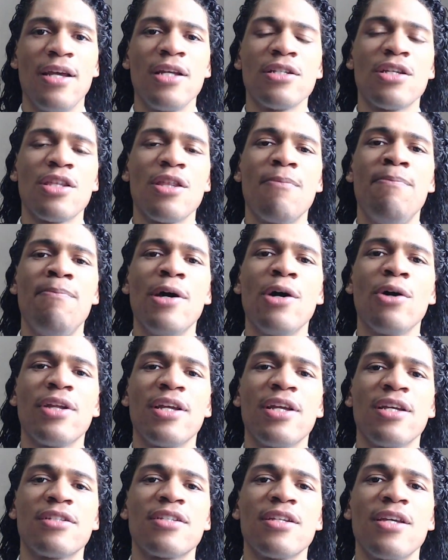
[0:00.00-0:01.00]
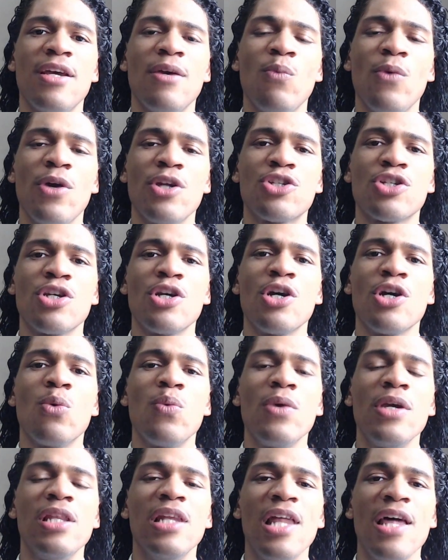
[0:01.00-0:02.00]
to the buildings in which
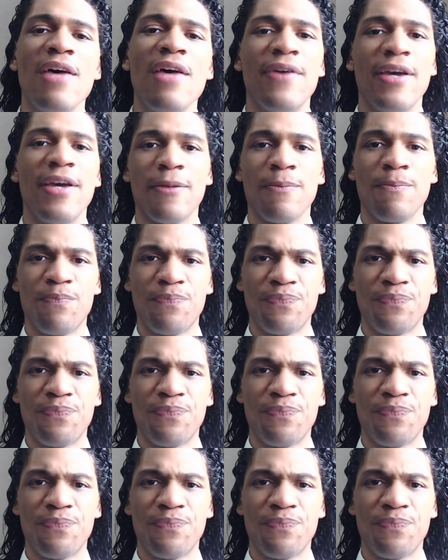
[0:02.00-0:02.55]
we live in,